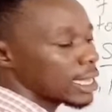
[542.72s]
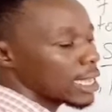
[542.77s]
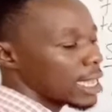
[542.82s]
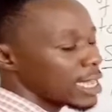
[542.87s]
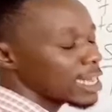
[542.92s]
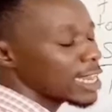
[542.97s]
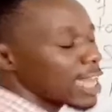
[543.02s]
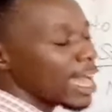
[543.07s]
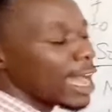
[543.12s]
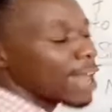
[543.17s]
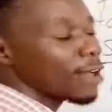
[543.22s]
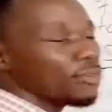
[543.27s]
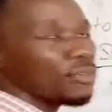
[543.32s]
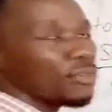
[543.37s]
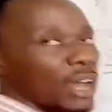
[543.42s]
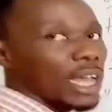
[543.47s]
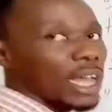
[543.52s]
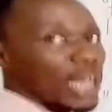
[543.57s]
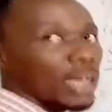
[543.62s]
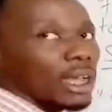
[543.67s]
and the
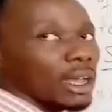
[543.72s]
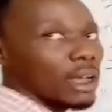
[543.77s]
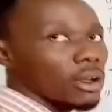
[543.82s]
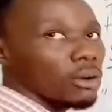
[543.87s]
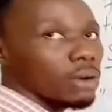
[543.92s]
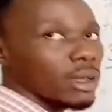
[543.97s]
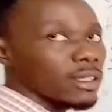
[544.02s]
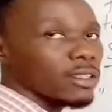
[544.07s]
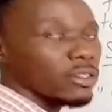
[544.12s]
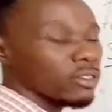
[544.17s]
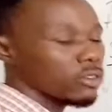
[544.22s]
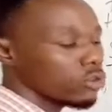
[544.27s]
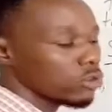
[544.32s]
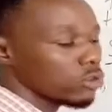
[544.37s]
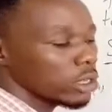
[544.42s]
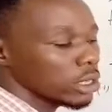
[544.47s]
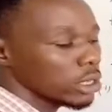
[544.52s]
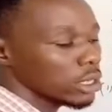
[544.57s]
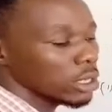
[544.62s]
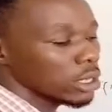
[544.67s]
alpha, what is it
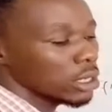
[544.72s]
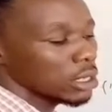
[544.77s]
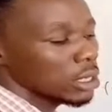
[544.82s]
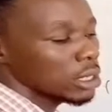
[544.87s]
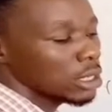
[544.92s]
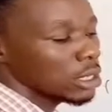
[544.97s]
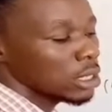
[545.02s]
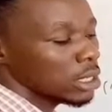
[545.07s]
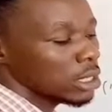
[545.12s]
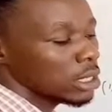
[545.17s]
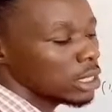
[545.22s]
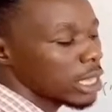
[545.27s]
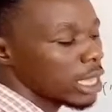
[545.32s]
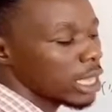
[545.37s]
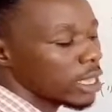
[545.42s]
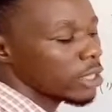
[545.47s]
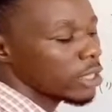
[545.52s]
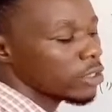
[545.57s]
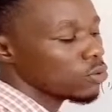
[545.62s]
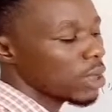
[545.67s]
doing? Here
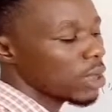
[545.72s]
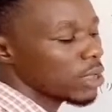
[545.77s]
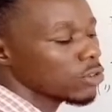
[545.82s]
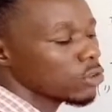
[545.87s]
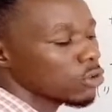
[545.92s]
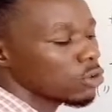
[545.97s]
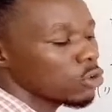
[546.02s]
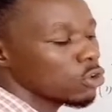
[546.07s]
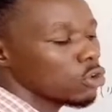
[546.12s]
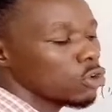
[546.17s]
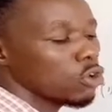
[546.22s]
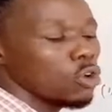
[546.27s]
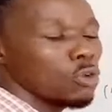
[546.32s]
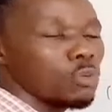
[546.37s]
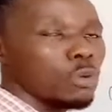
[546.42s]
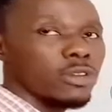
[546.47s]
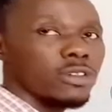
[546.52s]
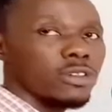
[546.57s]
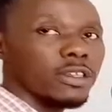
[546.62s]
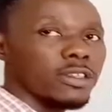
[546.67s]
is what?
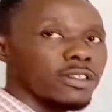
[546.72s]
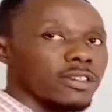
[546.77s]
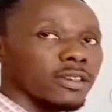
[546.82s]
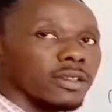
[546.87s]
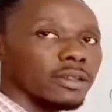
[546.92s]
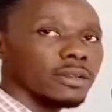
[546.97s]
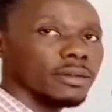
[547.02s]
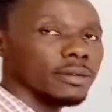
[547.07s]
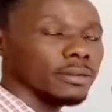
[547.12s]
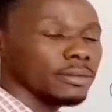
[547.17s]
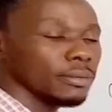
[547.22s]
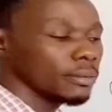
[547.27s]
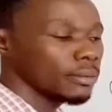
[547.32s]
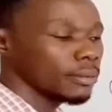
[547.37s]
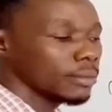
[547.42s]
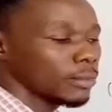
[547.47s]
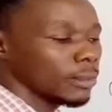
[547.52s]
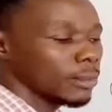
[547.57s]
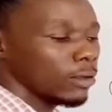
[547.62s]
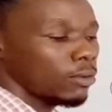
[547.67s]
Opposite.
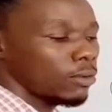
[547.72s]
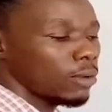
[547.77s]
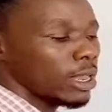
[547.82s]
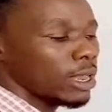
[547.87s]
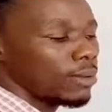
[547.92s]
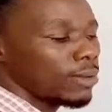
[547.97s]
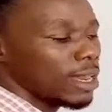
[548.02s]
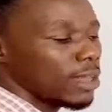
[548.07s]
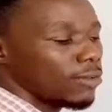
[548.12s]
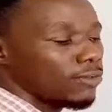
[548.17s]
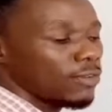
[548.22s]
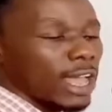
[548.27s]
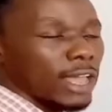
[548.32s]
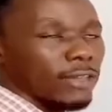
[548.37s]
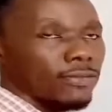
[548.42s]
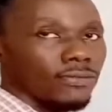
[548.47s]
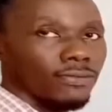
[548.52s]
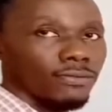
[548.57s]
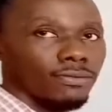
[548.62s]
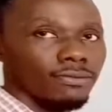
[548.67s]
What about the
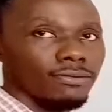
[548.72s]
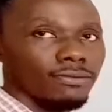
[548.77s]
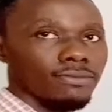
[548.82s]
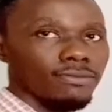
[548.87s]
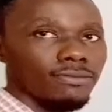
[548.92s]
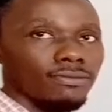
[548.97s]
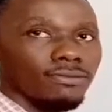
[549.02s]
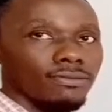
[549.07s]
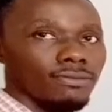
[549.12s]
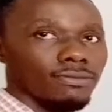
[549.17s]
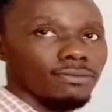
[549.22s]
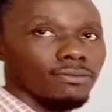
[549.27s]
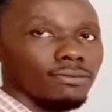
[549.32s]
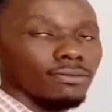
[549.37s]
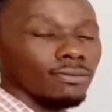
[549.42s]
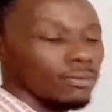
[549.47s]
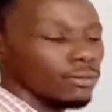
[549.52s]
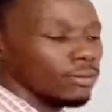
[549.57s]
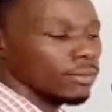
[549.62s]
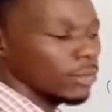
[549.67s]
5?
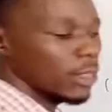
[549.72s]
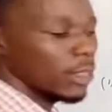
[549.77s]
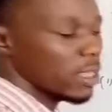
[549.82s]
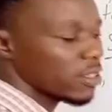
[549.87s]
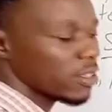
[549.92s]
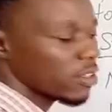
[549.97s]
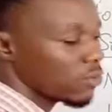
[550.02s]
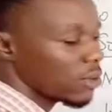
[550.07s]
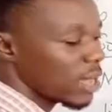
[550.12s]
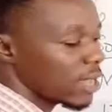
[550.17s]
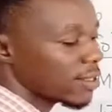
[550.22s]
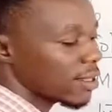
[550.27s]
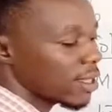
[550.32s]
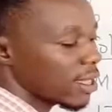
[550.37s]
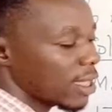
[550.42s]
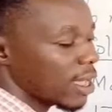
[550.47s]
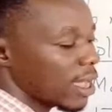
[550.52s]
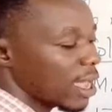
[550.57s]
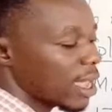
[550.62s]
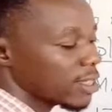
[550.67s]
It is what?
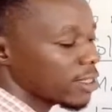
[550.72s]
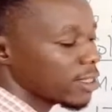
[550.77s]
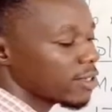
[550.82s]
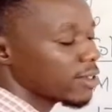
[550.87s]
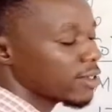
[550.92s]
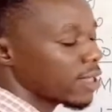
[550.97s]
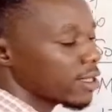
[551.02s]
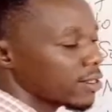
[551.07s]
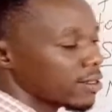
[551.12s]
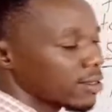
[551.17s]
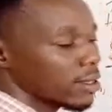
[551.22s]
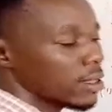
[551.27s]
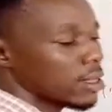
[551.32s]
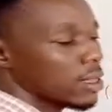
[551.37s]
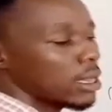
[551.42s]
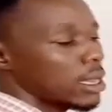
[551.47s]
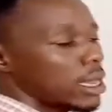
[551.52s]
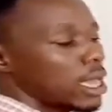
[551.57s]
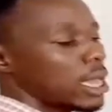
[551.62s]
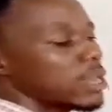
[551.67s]
Adjacent.
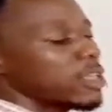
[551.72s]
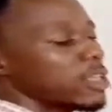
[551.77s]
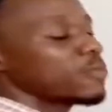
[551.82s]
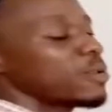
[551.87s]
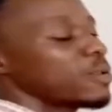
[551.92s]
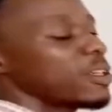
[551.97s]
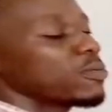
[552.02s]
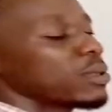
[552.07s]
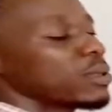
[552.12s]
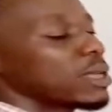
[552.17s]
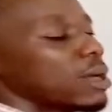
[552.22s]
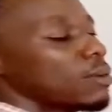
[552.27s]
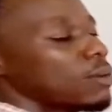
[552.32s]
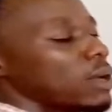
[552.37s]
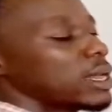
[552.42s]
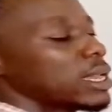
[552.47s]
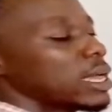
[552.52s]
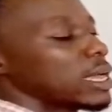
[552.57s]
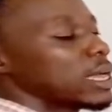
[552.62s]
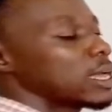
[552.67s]
And this will become
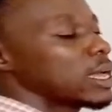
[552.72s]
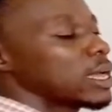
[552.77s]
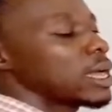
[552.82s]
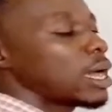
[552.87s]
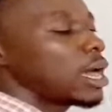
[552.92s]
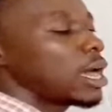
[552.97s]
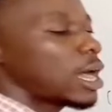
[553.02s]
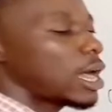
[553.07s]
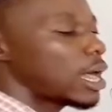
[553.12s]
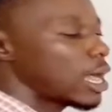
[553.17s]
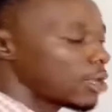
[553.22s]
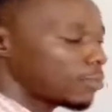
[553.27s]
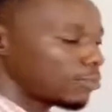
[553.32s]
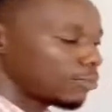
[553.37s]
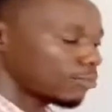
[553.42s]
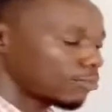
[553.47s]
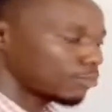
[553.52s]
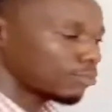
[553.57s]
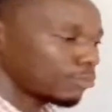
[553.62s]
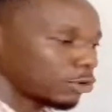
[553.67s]
what?
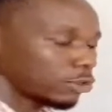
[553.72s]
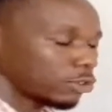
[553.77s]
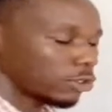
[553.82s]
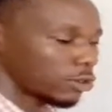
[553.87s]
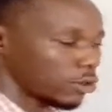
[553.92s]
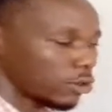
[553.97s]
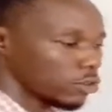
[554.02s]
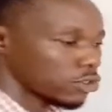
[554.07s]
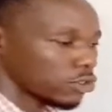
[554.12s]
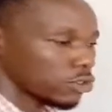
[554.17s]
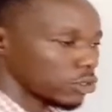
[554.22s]
Hypotenuse.